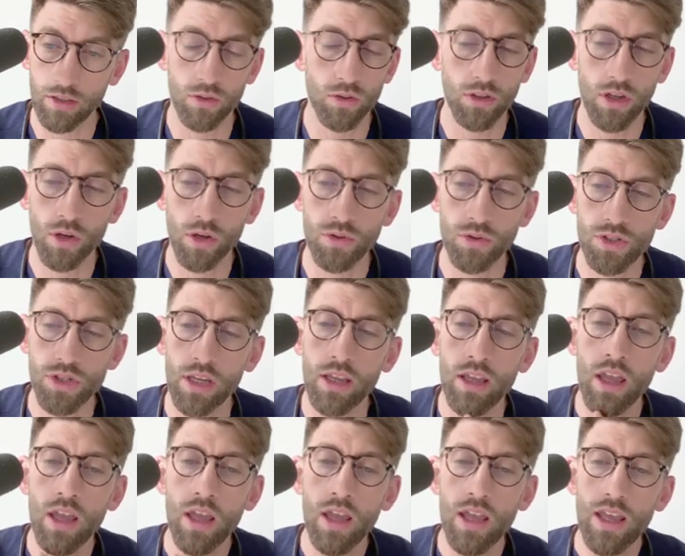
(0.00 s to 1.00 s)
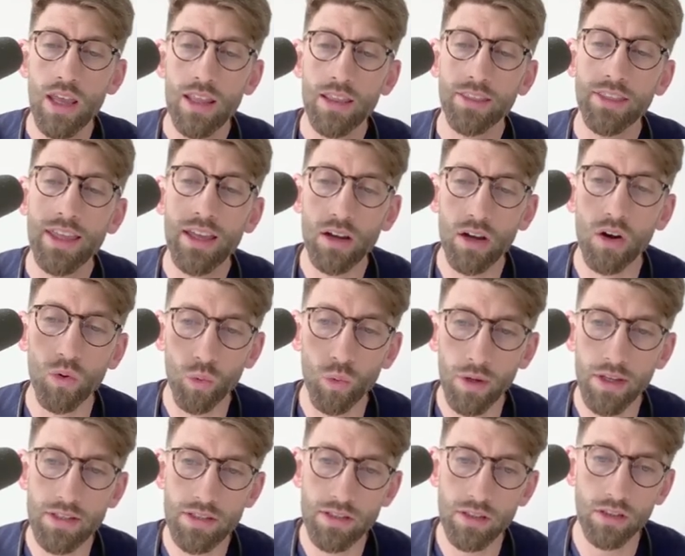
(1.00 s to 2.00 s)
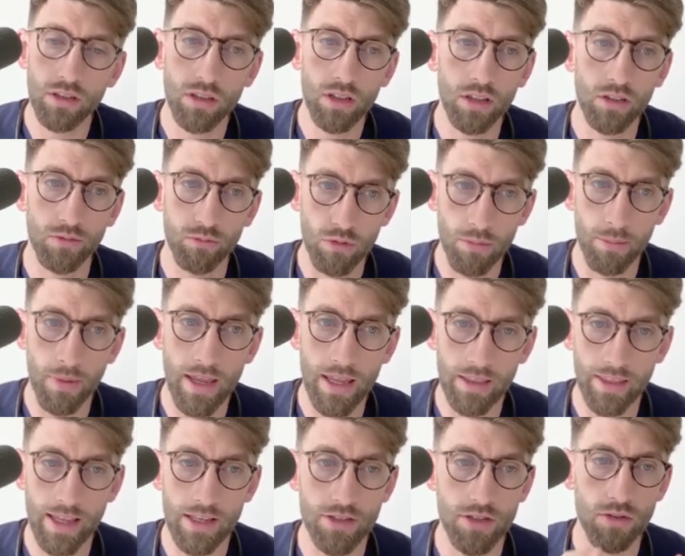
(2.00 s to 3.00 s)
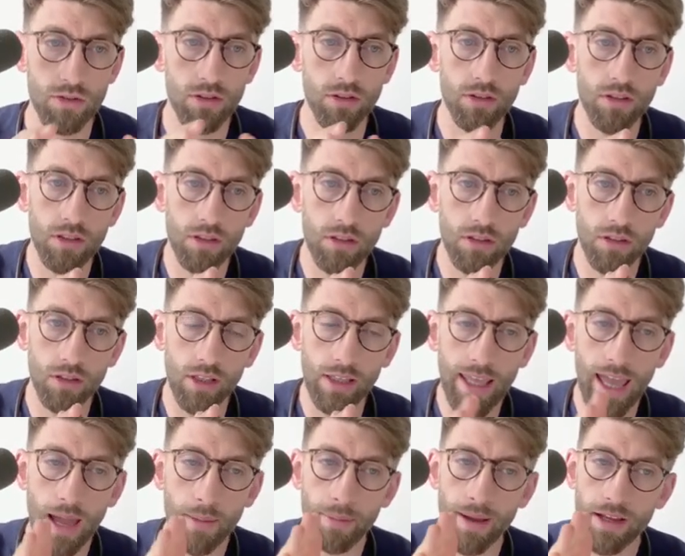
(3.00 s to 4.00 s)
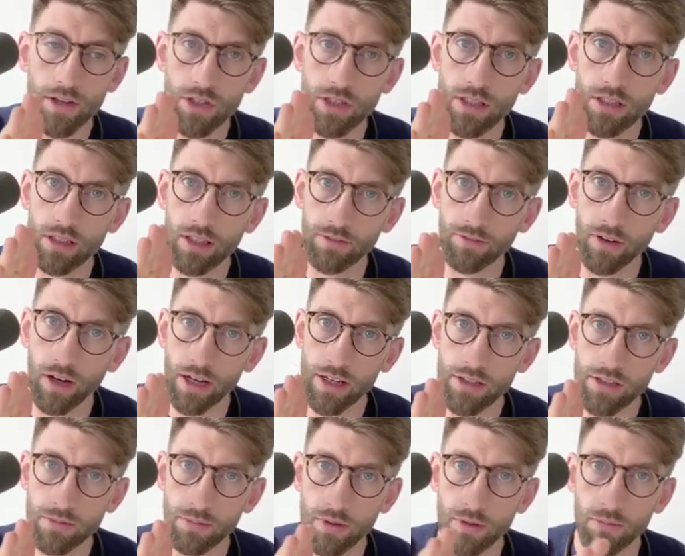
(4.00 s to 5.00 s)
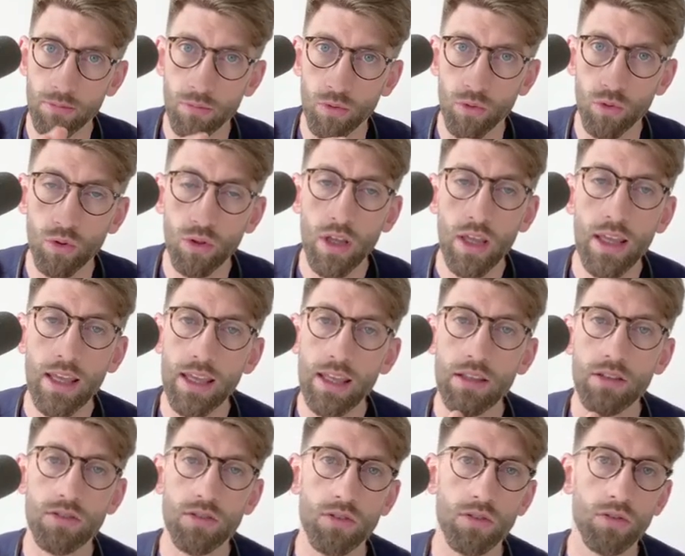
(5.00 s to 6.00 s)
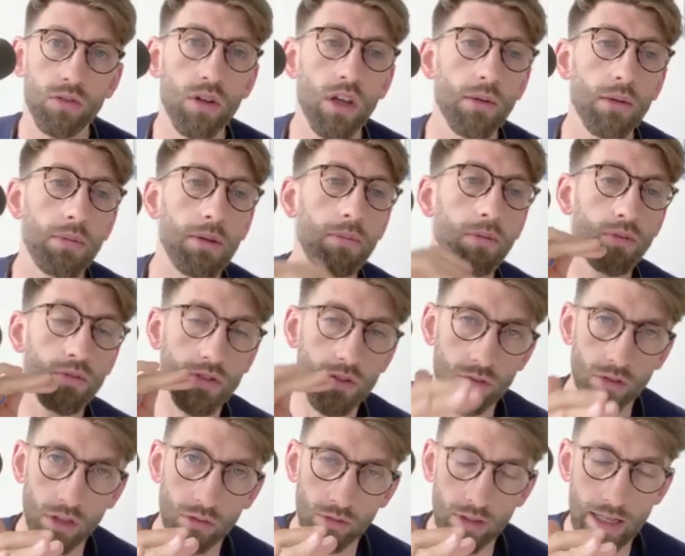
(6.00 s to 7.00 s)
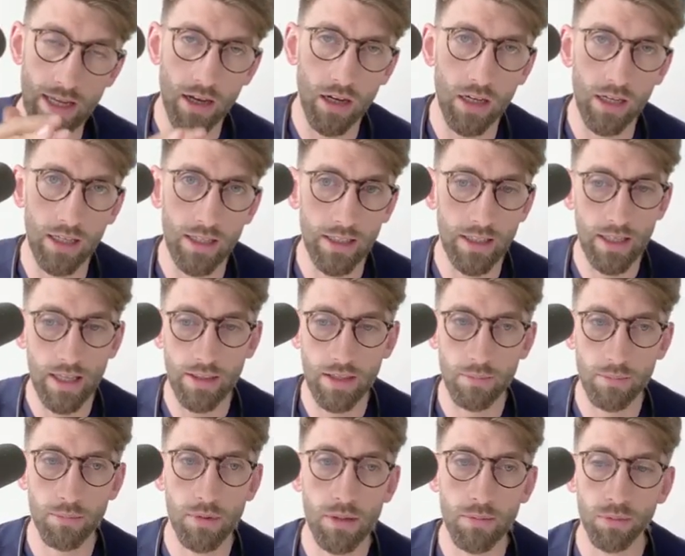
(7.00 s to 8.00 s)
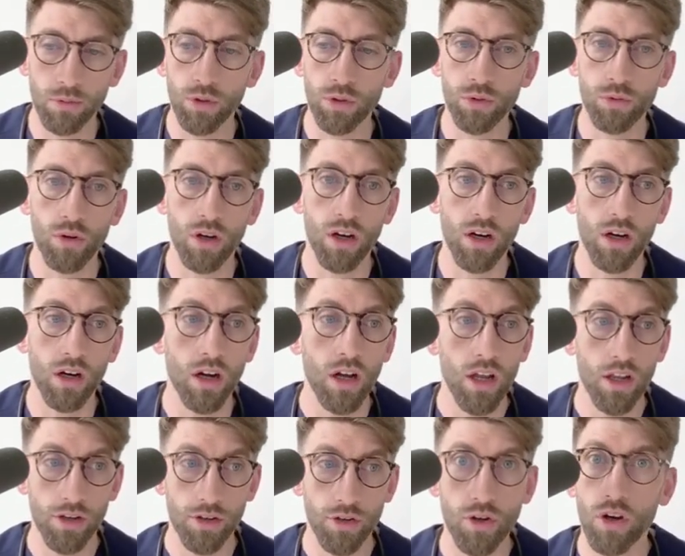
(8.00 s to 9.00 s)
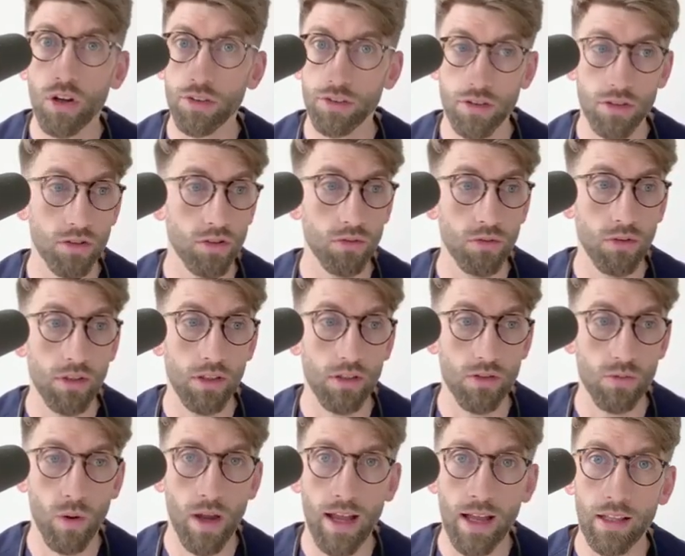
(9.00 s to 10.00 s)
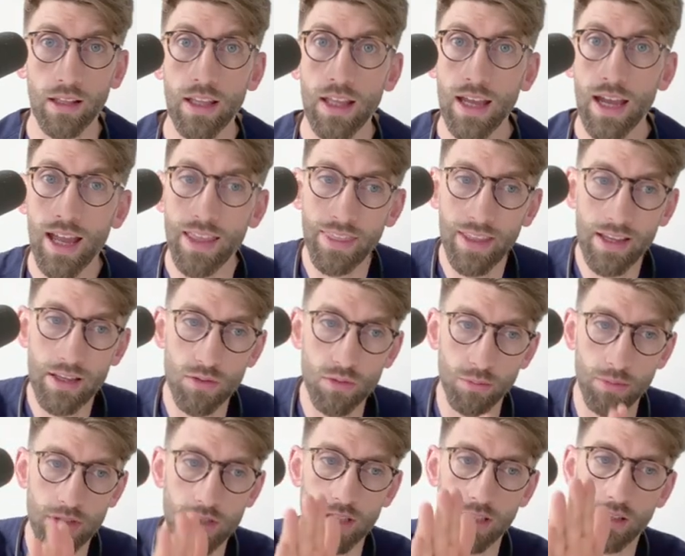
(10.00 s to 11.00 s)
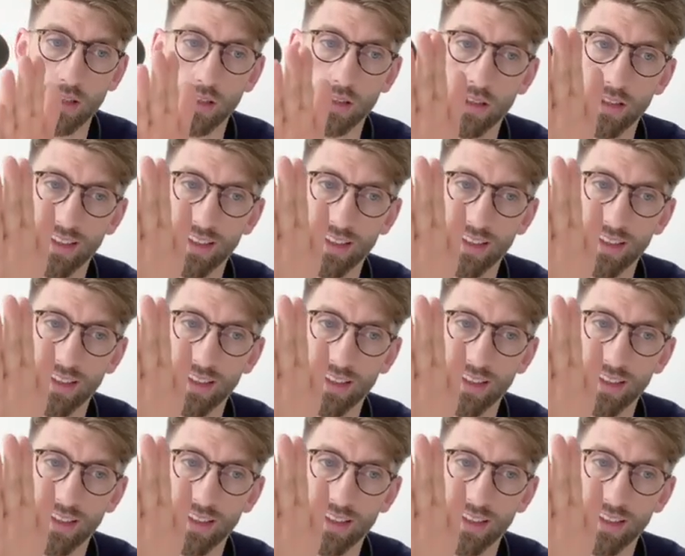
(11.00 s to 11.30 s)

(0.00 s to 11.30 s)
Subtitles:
coaching, they are always going to kind of remain there. So the gap actually divides a bit more into people who are scoring really highly and then people who are not doing as well. And that is almost like a